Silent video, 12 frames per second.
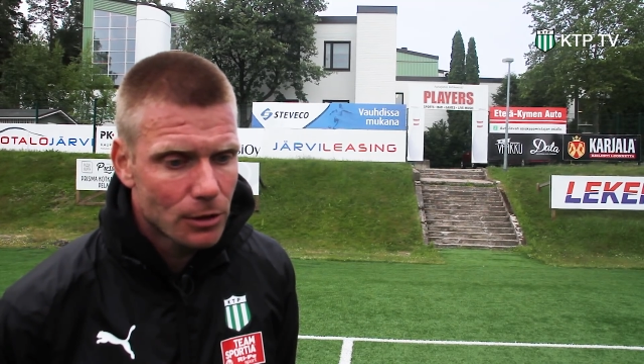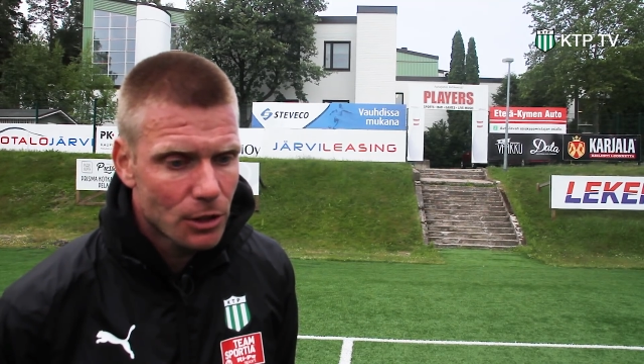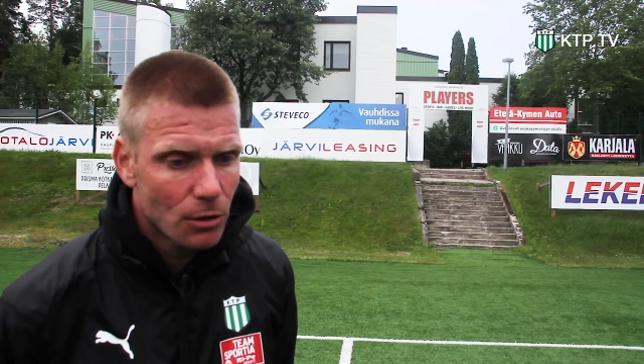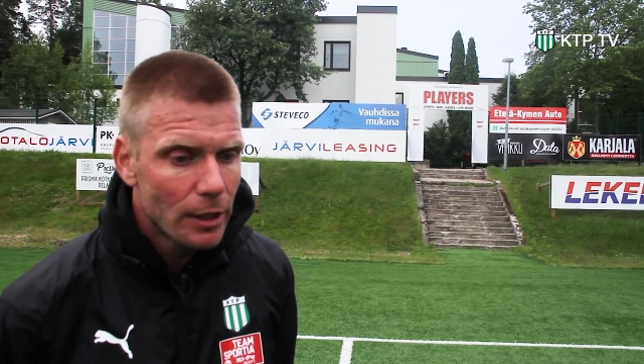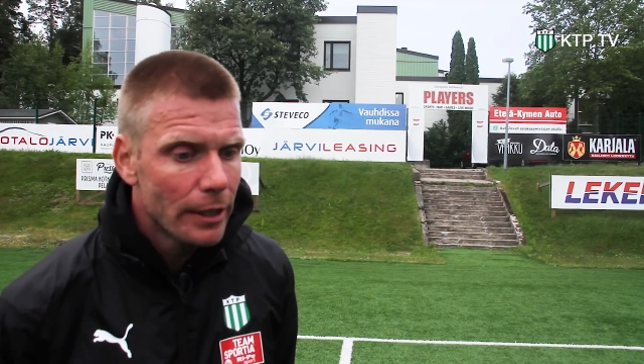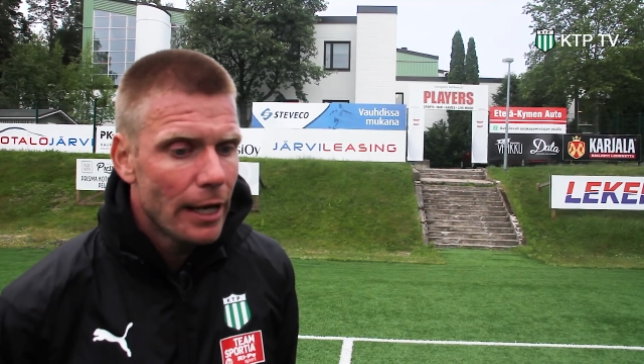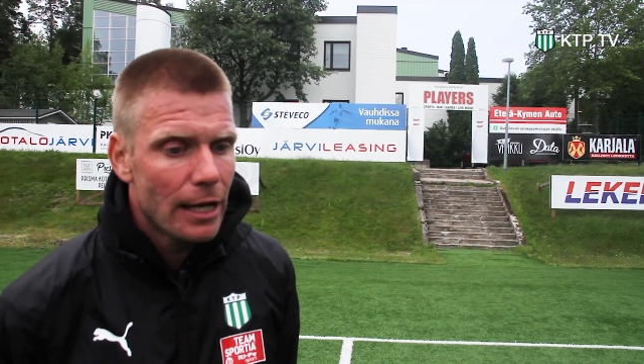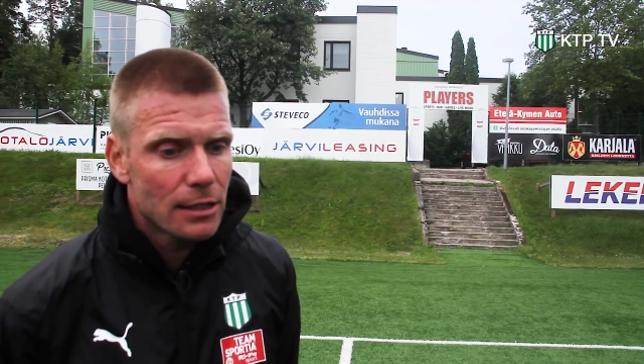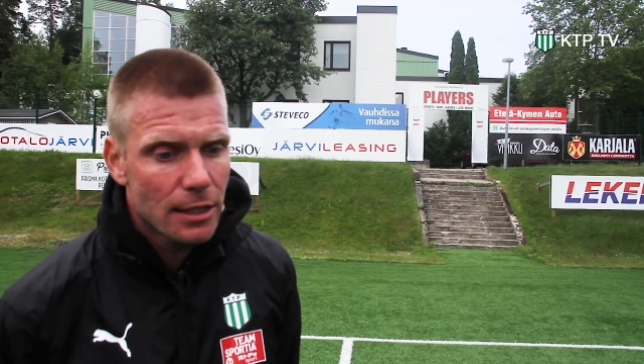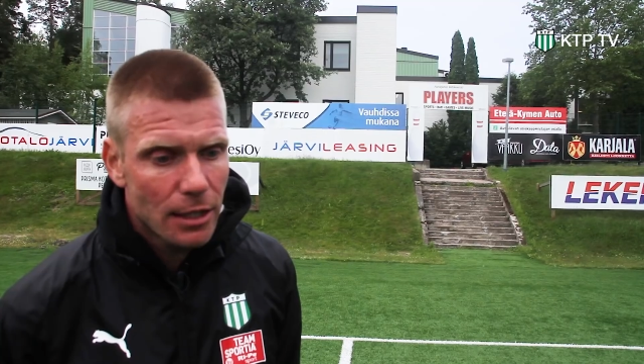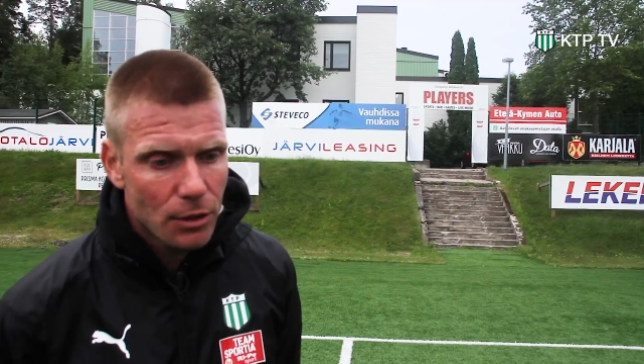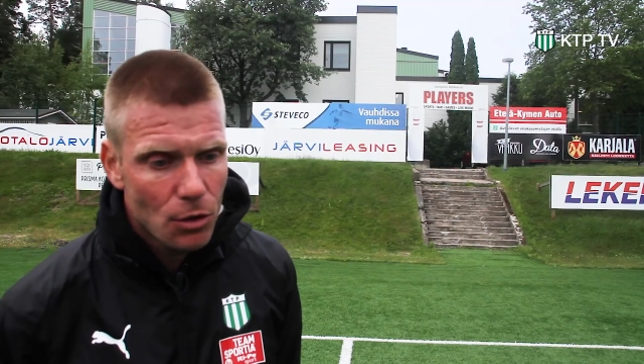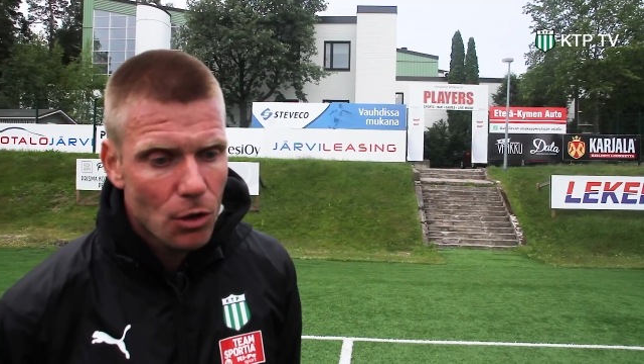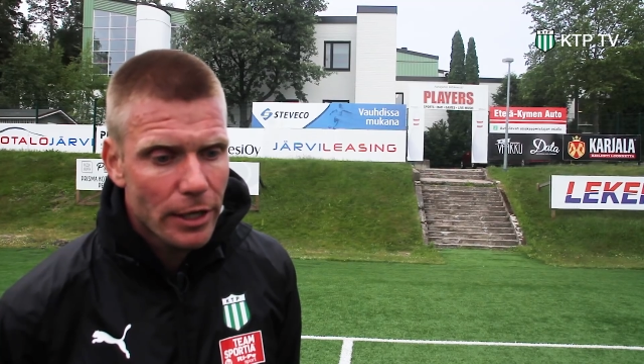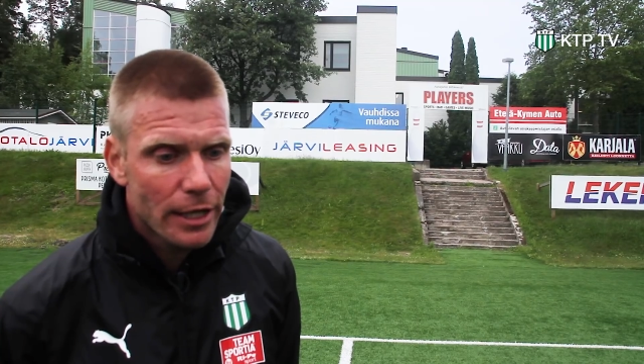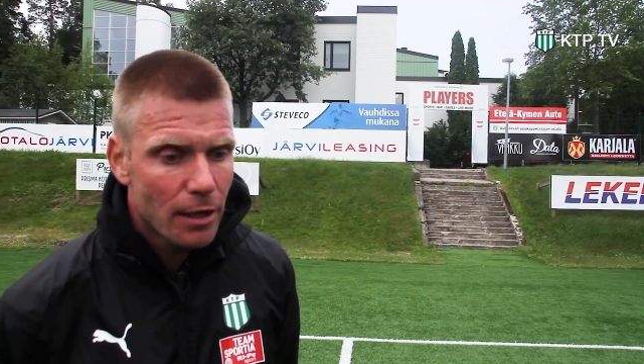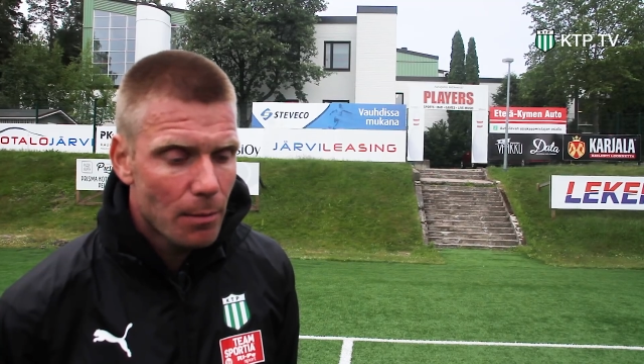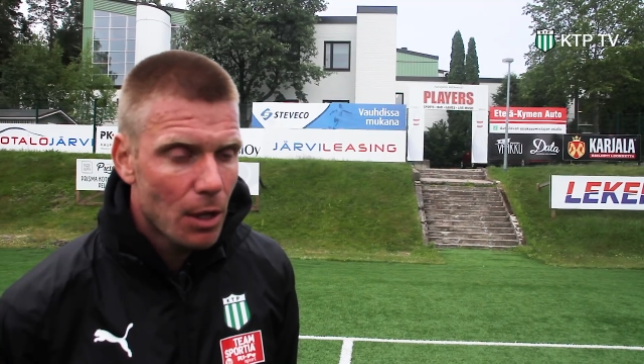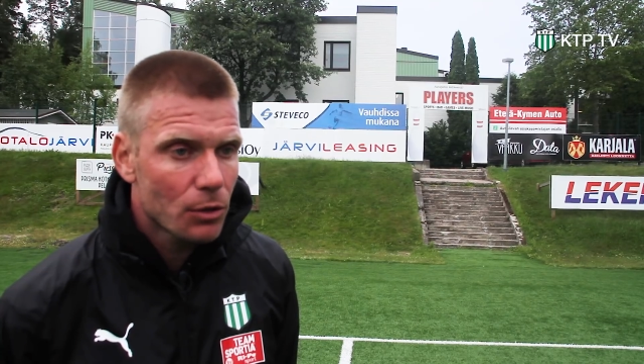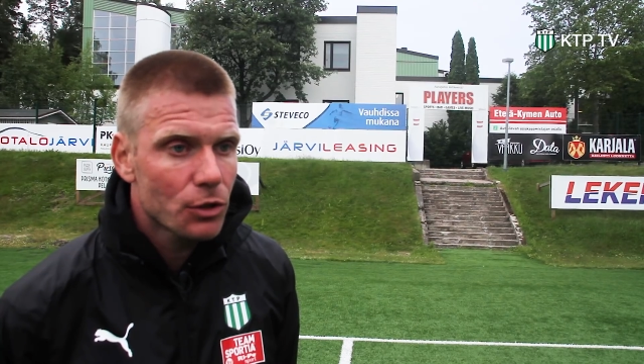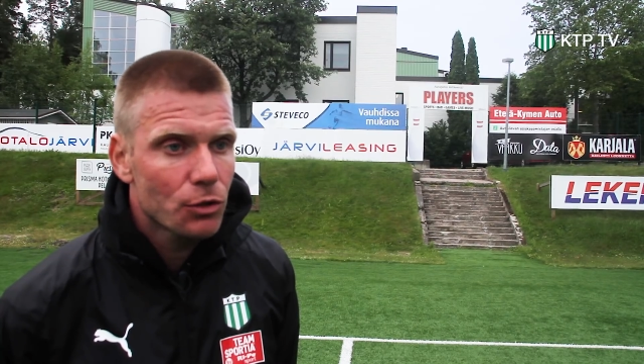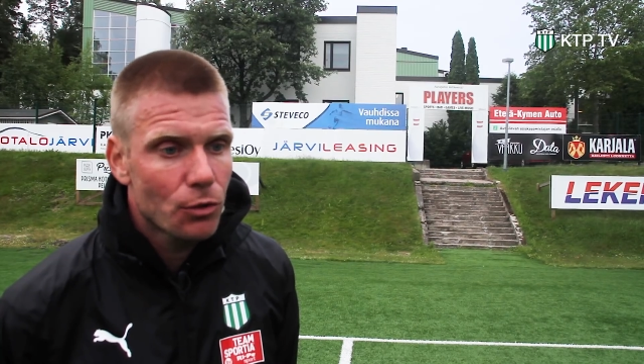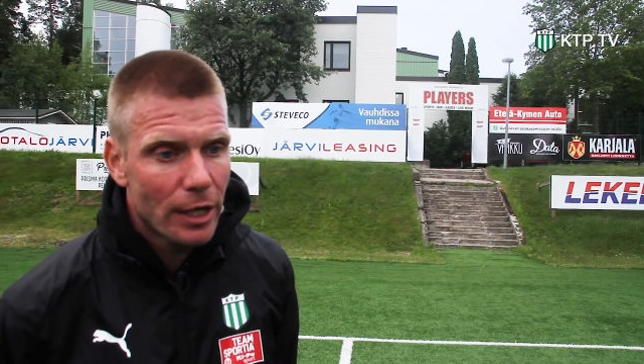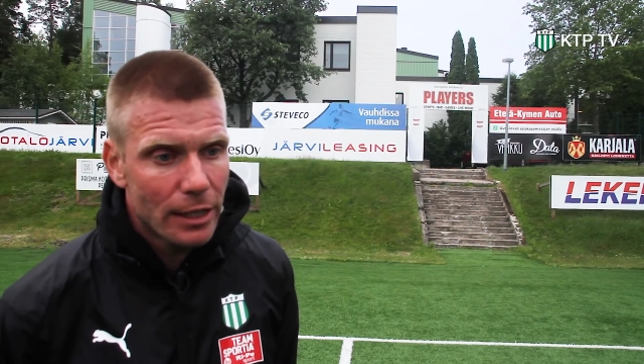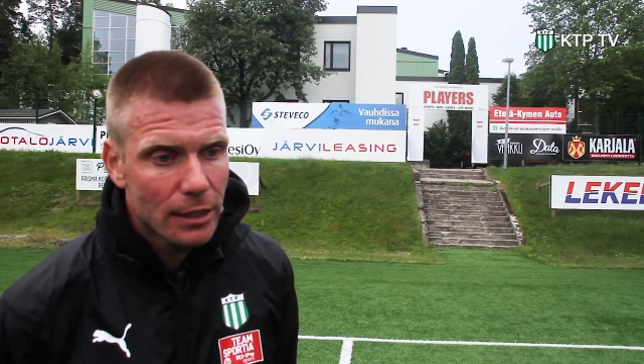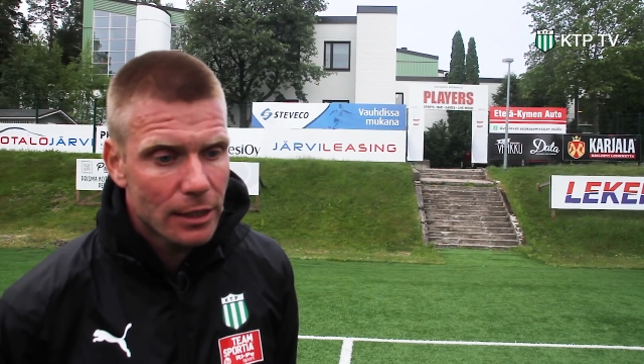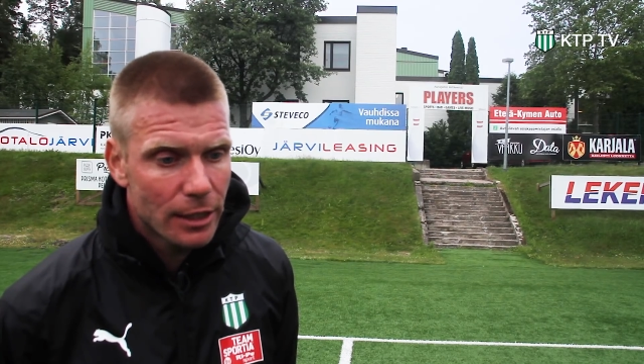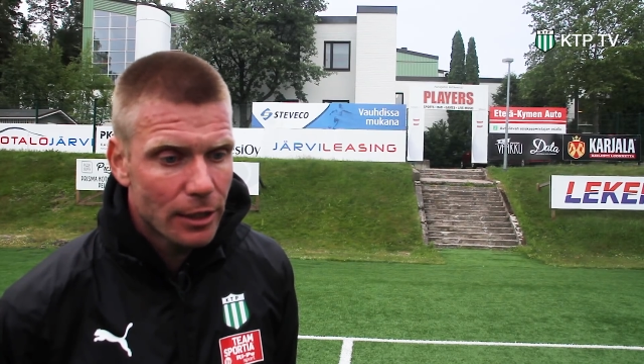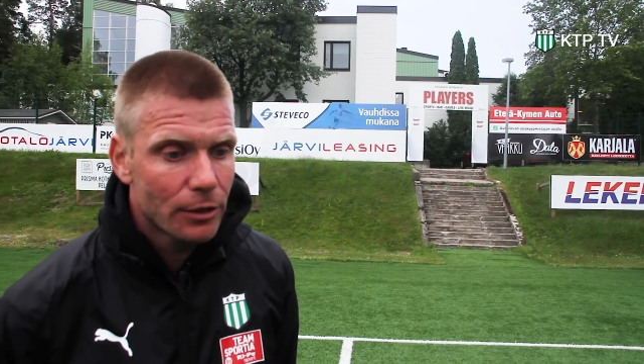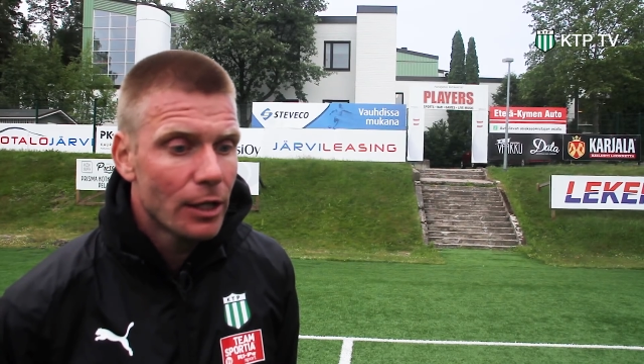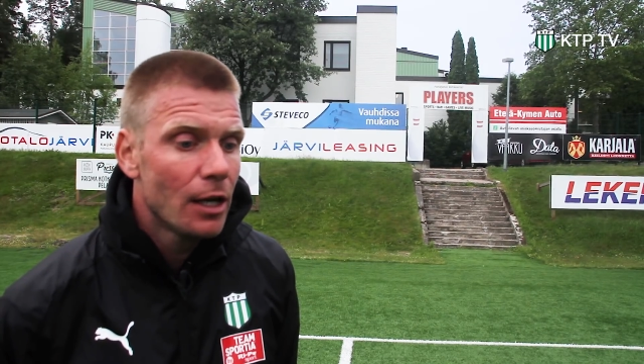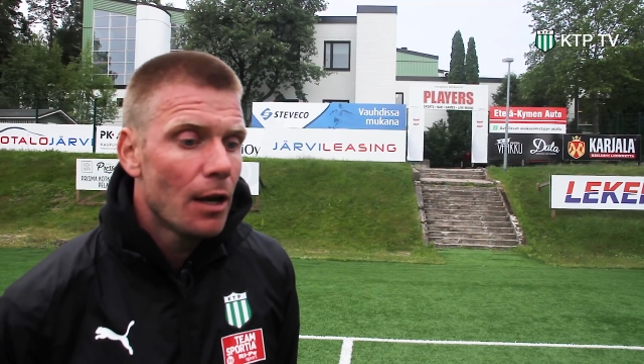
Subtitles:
So, and then I'm talking about the trainings here.